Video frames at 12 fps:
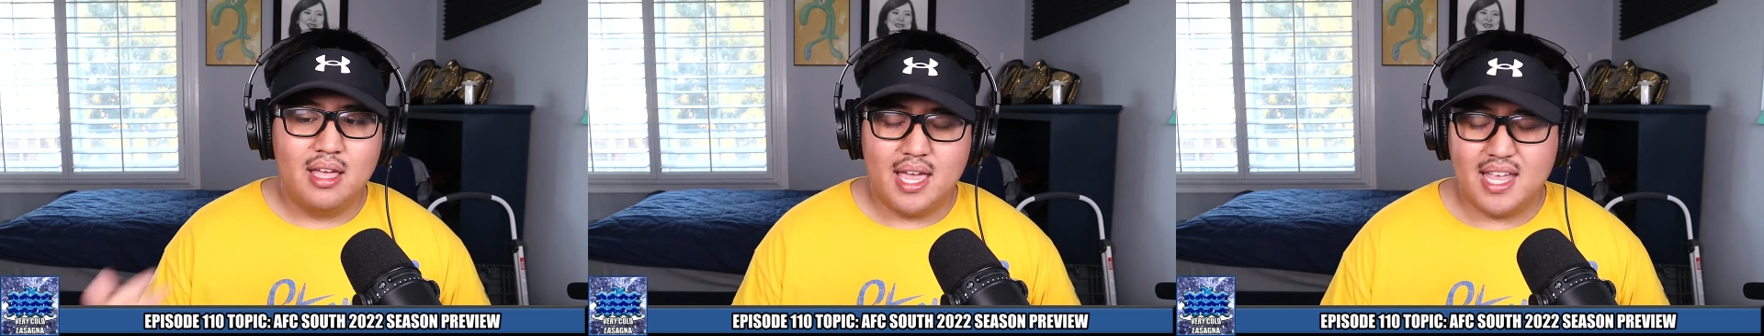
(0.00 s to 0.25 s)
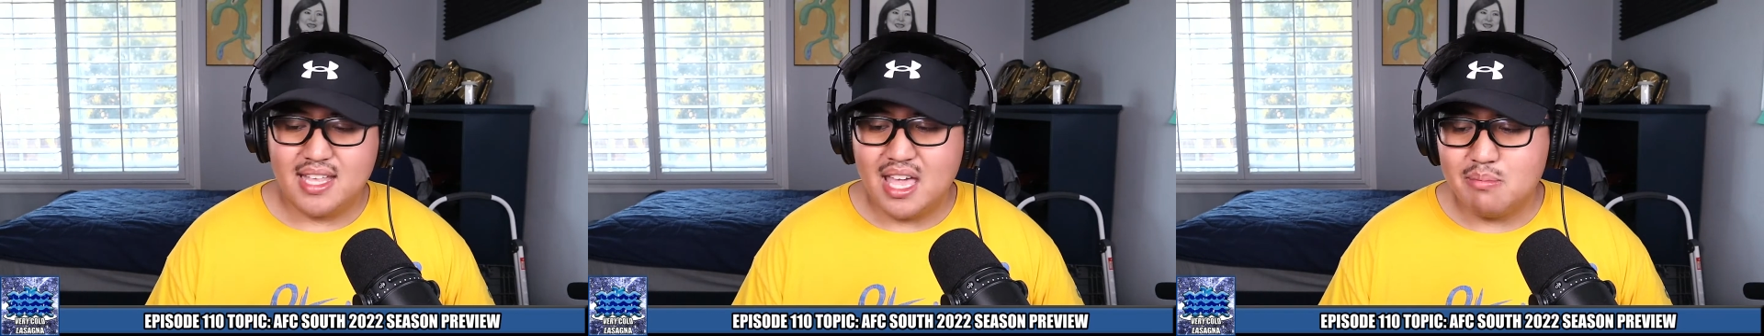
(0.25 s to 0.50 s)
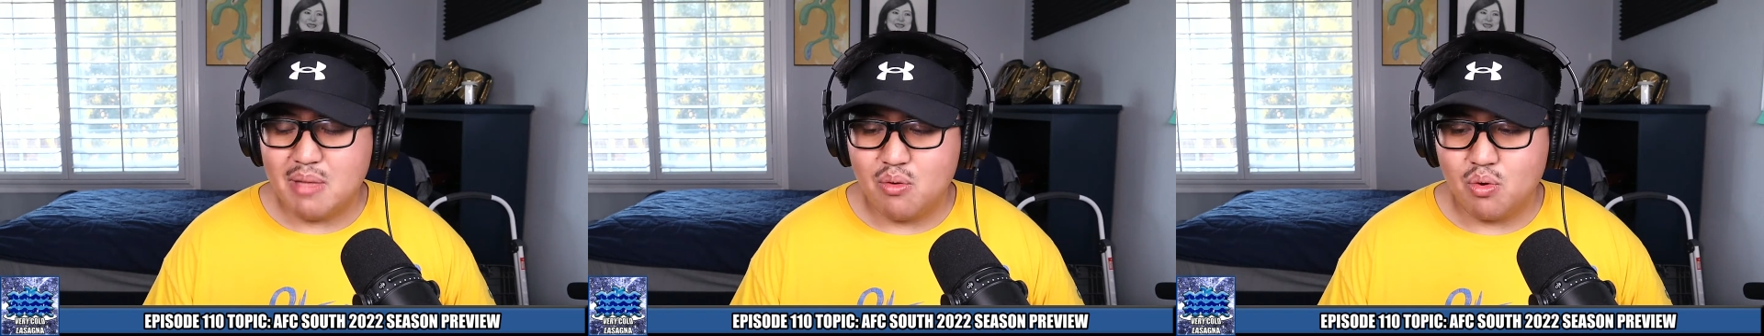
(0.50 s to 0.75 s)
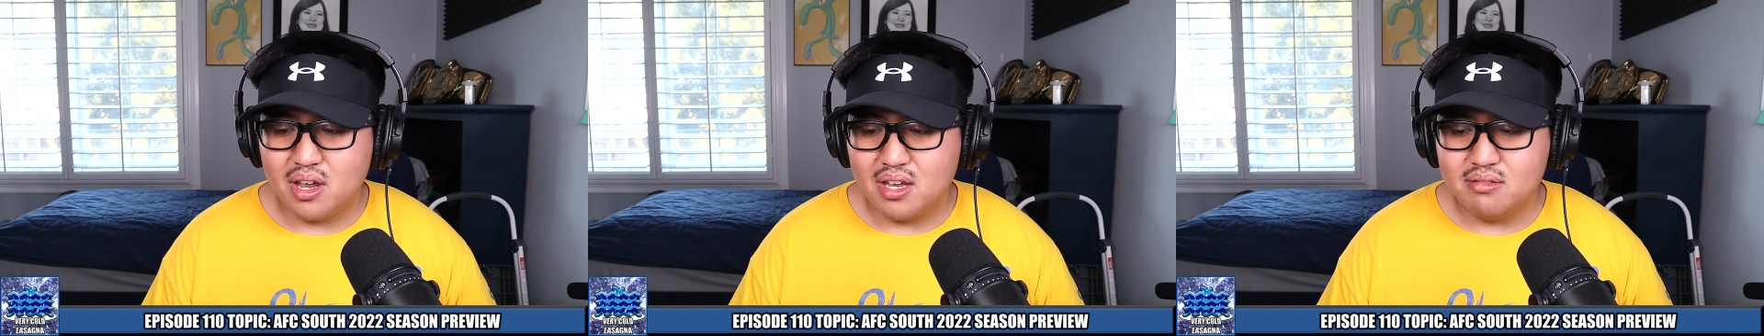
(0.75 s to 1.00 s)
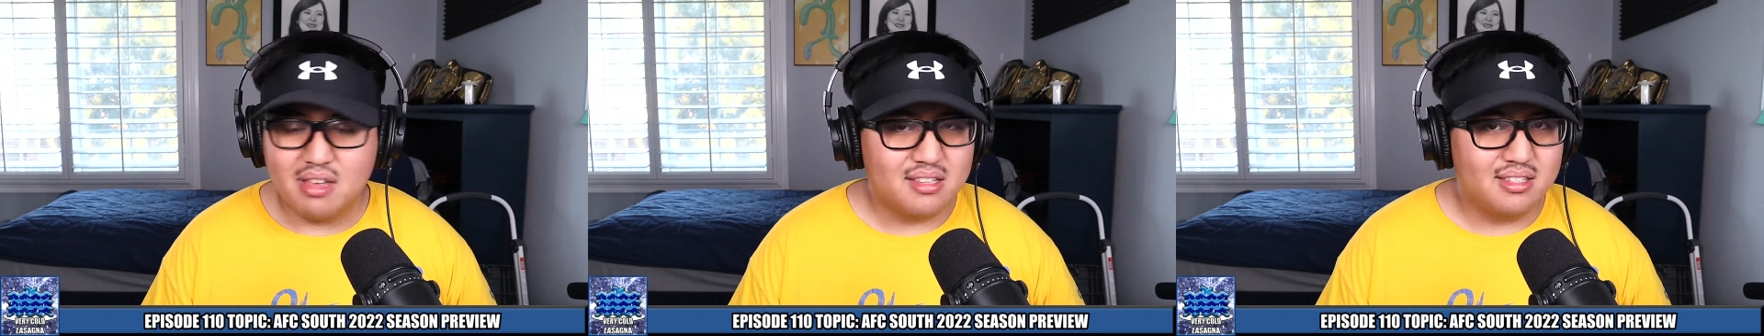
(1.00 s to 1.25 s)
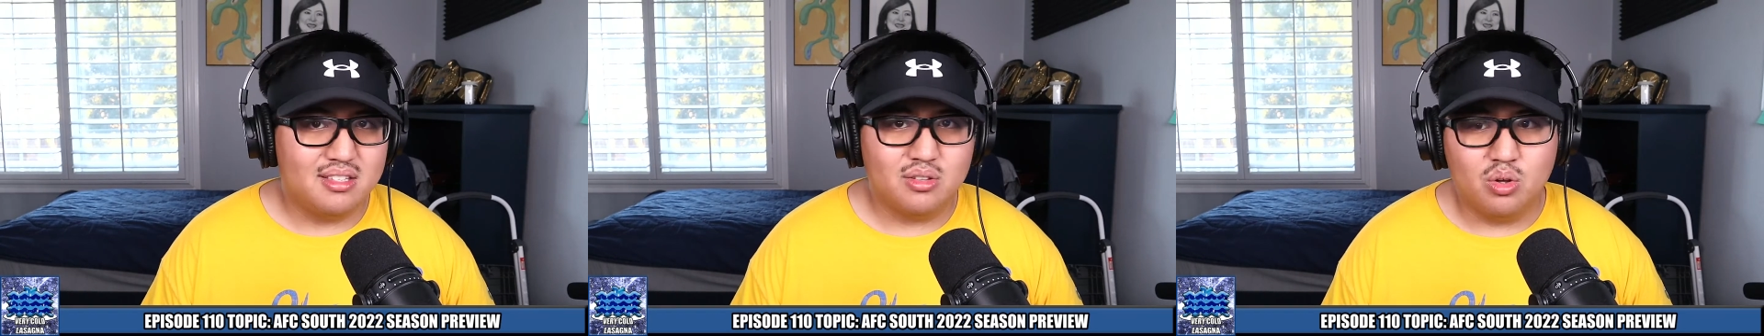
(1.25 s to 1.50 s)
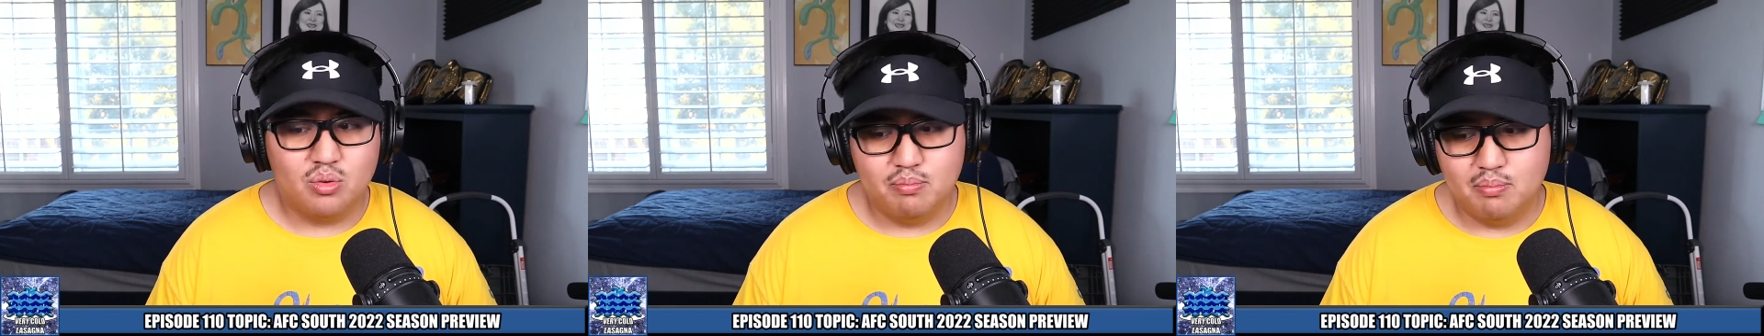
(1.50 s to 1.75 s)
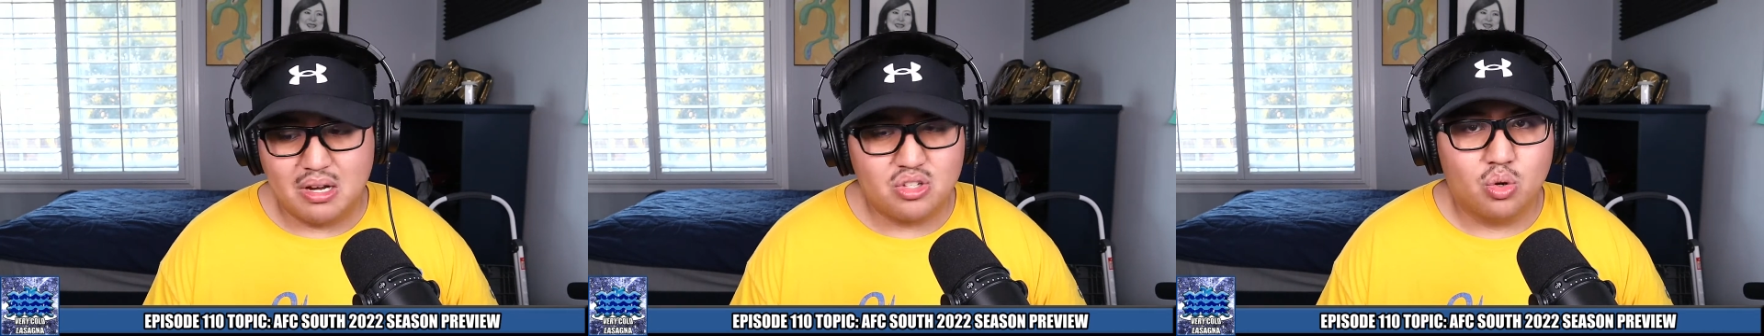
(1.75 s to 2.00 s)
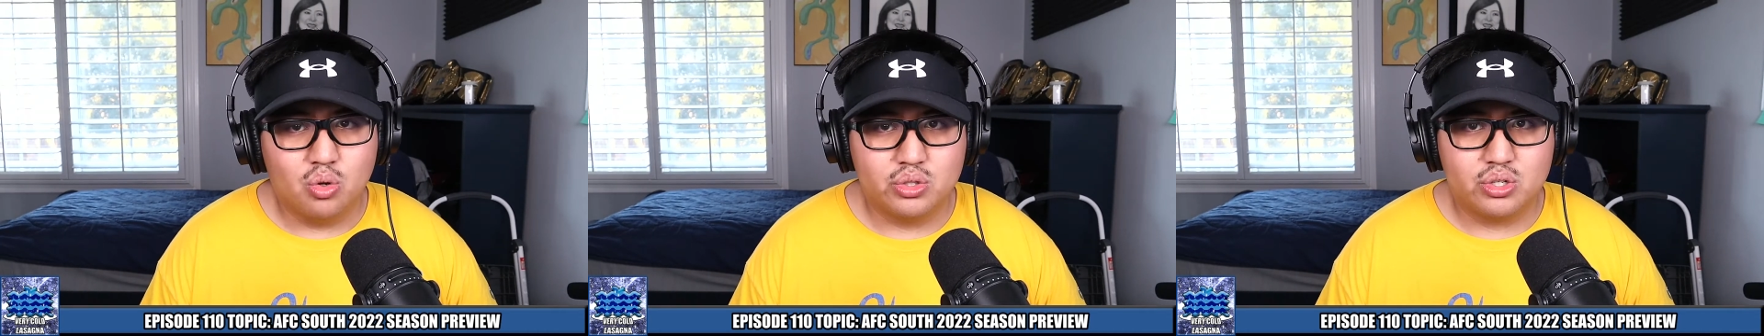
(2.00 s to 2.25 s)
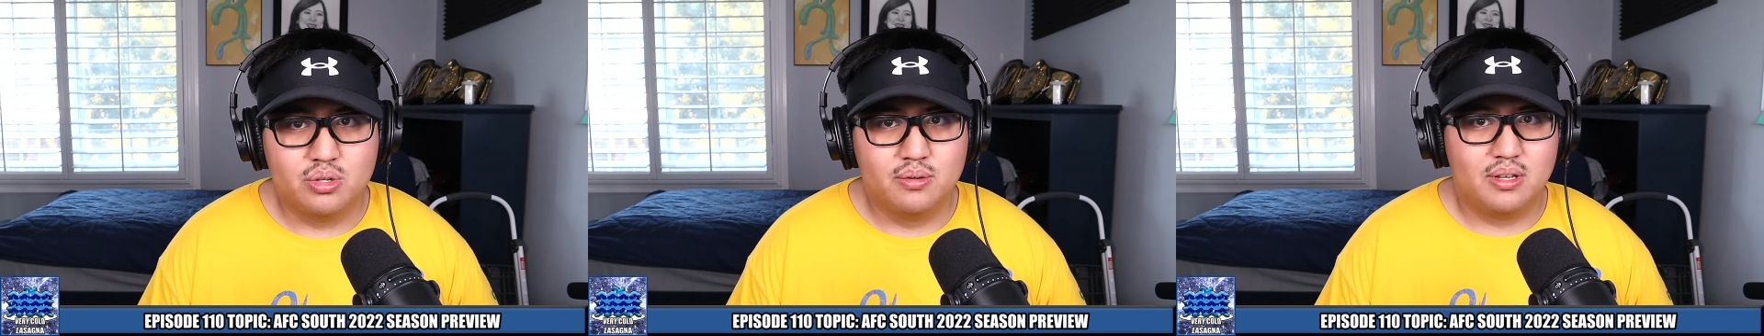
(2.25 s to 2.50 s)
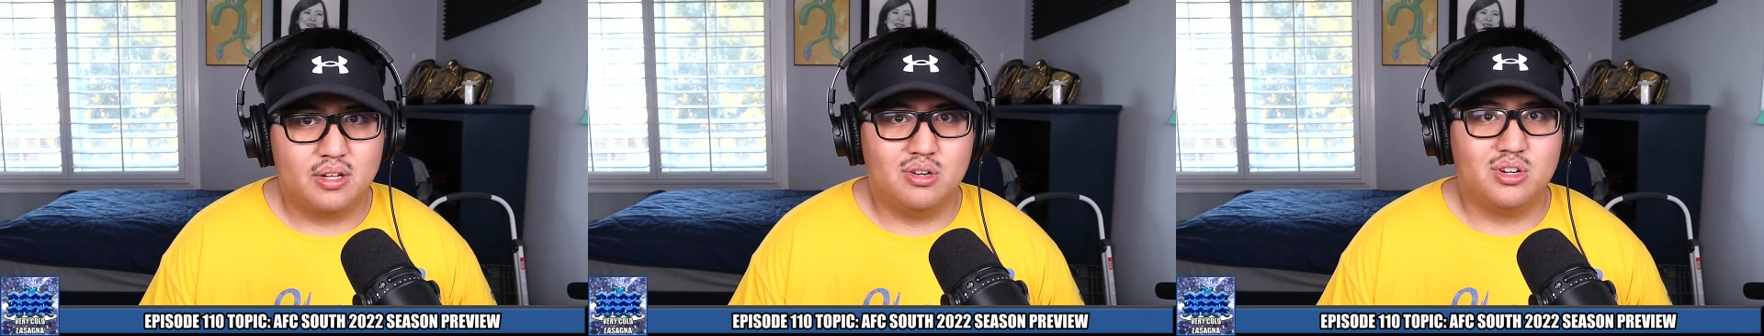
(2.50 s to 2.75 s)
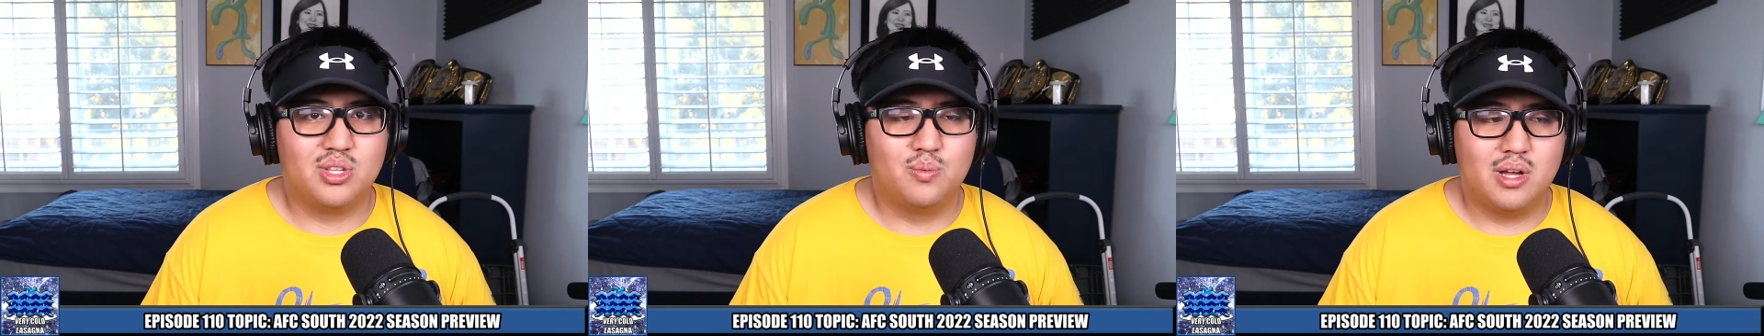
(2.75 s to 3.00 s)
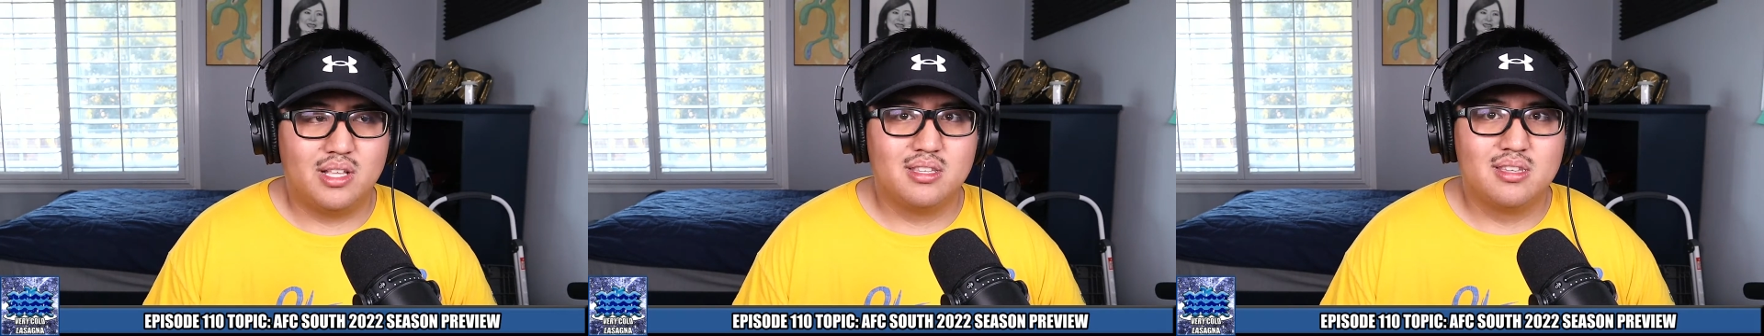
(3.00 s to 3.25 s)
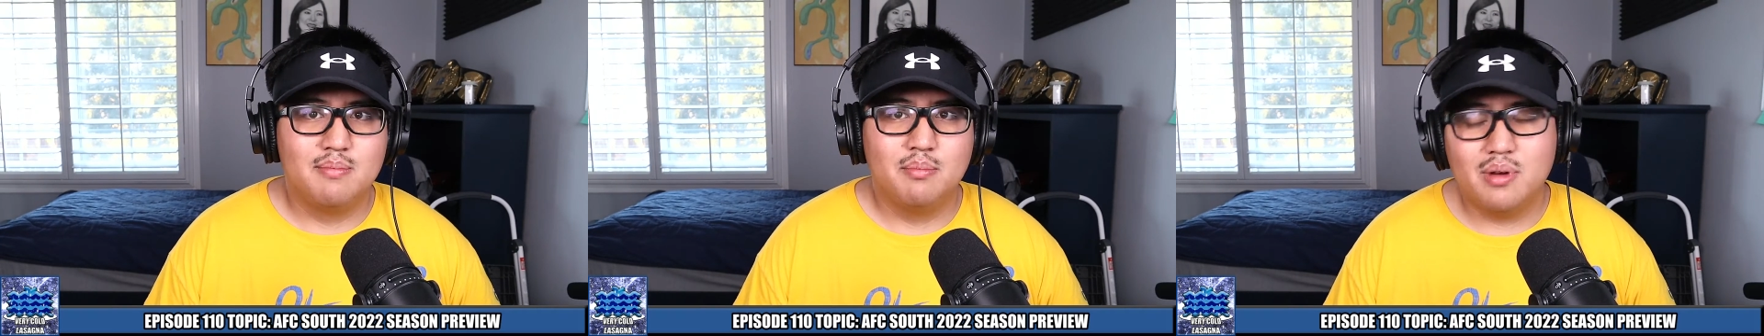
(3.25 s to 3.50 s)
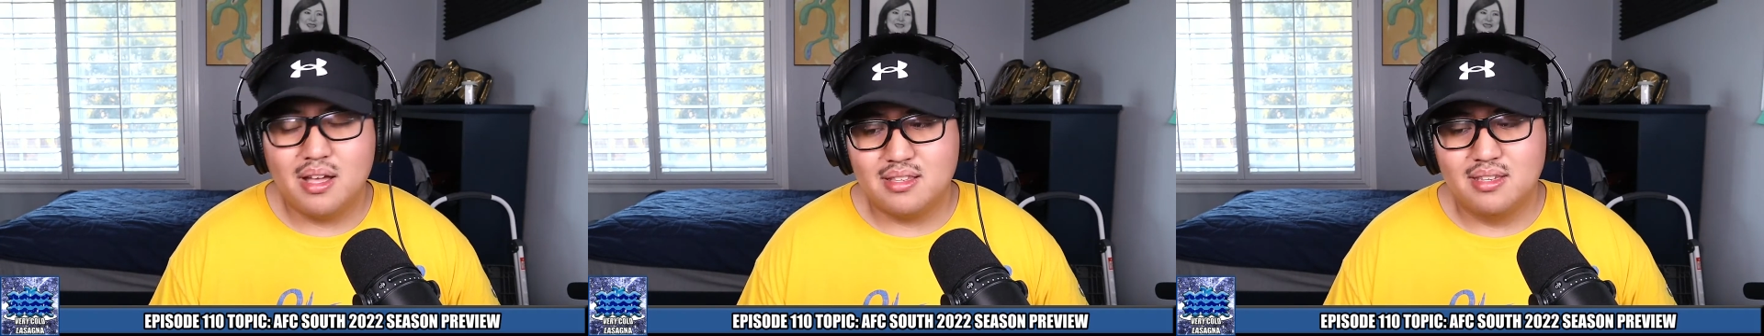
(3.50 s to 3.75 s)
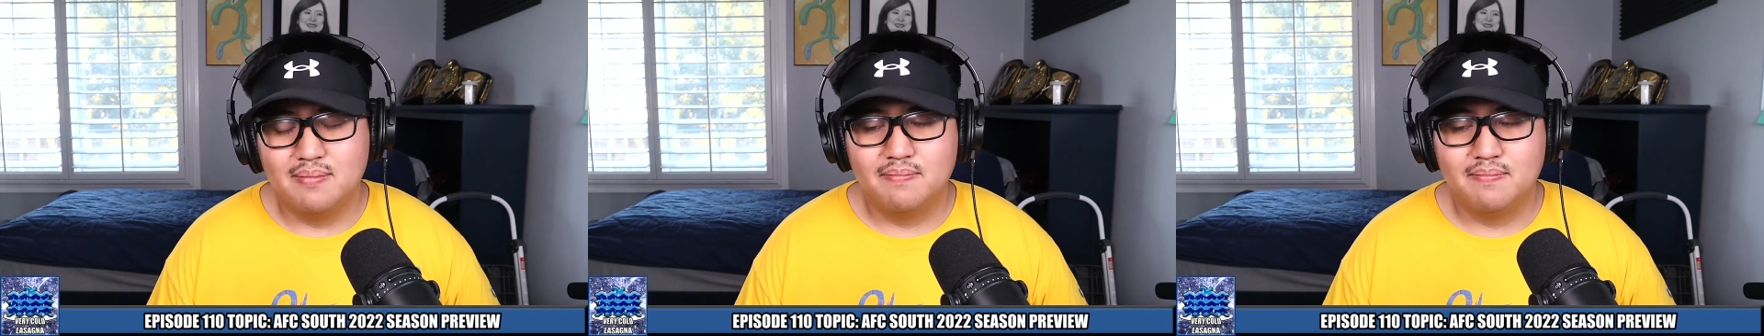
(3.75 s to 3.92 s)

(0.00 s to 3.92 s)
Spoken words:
And getting Matt Ryan, yes, he's much older than Carson Wentz, but